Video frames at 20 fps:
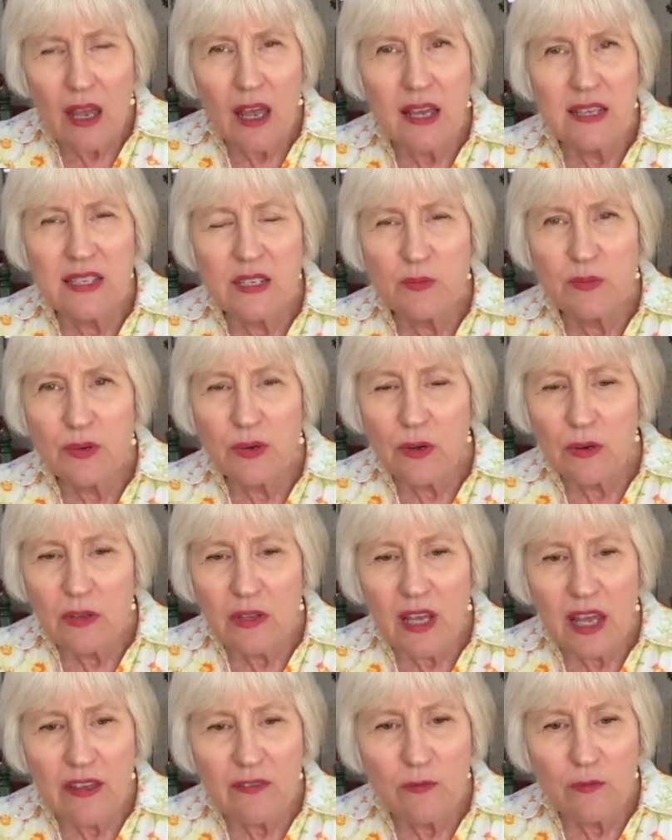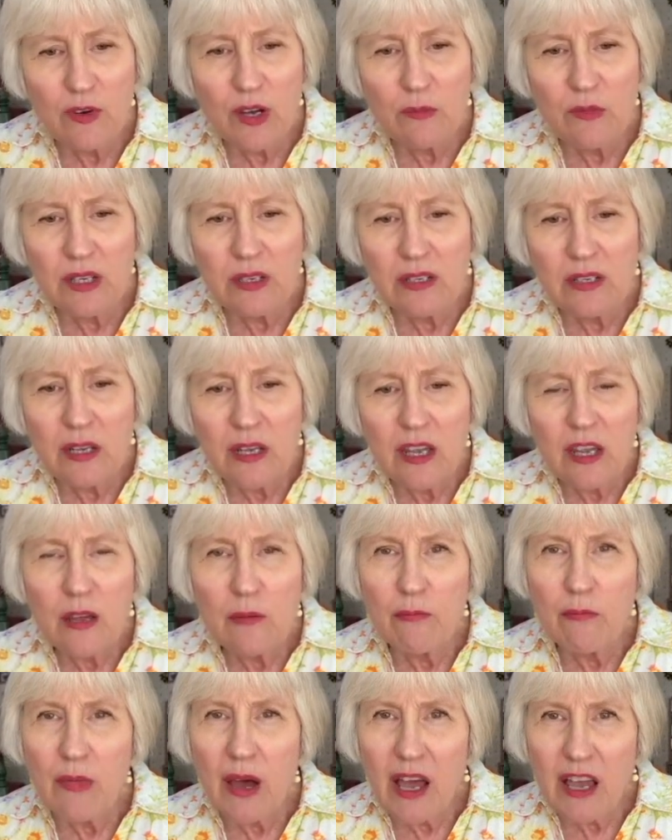As a pro-life woman,
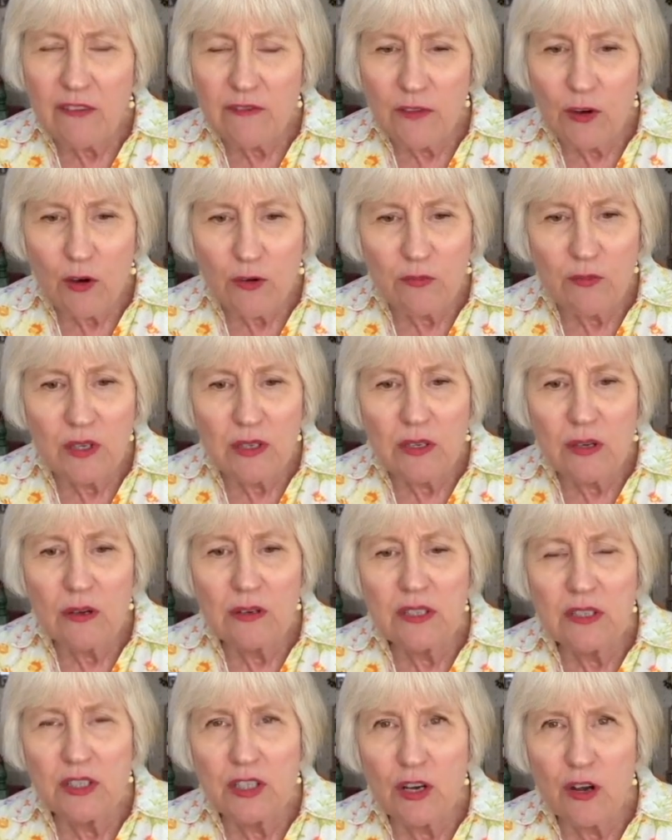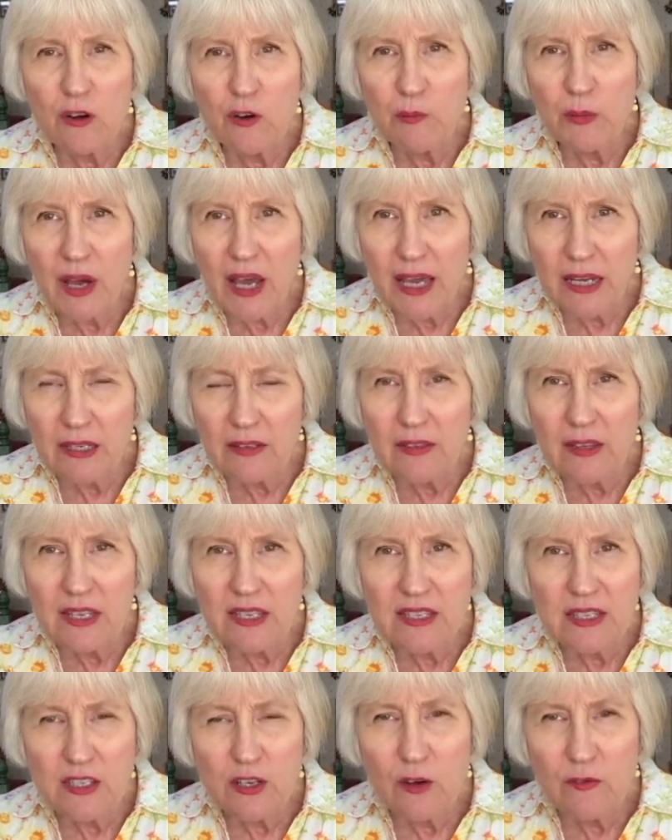my vote will go to Joe Biden
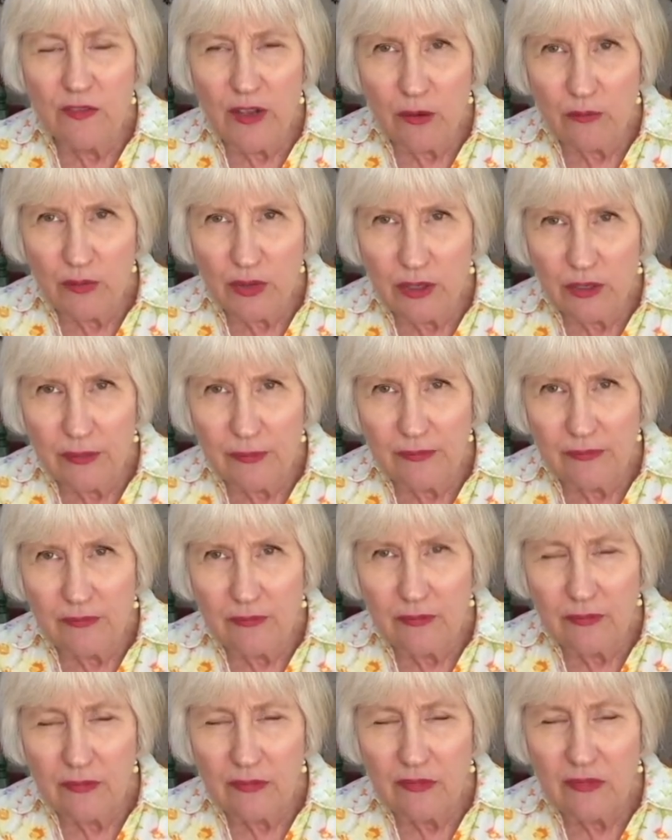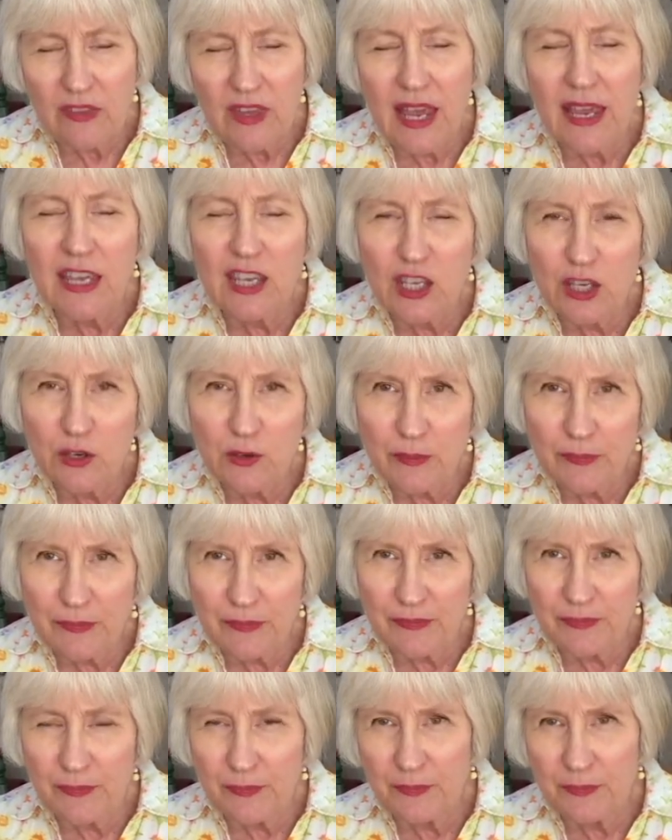this November. Thank you.